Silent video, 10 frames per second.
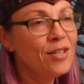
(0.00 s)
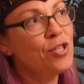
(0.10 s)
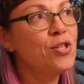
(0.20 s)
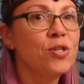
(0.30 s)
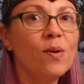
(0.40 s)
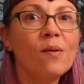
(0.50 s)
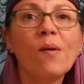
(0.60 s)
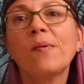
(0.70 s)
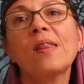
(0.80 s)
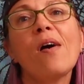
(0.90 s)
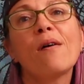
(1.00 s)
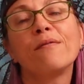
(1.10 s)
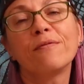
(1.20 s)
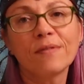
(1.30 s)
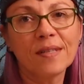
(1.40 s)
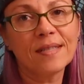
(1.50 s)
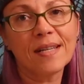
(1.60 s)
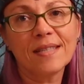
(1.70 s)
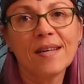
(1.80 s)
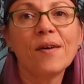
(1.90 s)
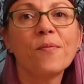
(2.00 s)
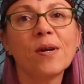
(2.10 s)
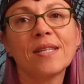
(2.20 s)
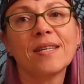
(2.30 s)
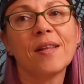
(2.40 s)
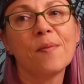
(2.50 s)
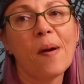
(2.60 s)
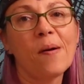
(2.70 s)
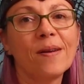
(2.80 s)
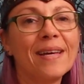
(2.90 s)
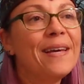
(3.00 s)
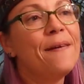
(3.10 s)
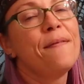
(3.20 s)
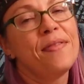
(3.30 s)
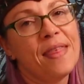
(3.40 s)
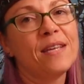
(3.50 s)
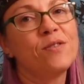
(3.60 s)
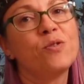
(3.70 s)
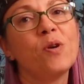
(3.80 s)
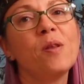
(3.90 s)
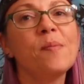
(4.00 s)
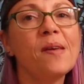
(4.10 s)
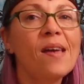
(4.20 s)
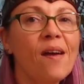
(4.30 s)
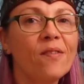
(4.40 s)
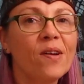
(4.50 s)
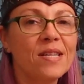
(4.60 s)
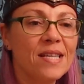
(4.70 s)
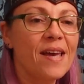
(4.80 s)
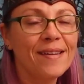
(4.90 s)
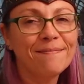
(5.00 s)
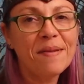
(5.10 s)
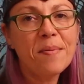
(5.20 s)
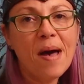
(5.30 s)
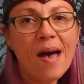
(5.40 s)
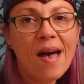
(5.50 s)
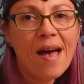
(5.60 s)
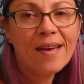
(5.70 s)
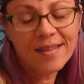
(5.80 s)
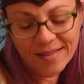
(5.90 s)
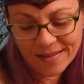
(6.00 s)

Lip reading: just doing what we love, because that's what it's all about. Thanks for joining me. Have a great day. Bye-bye.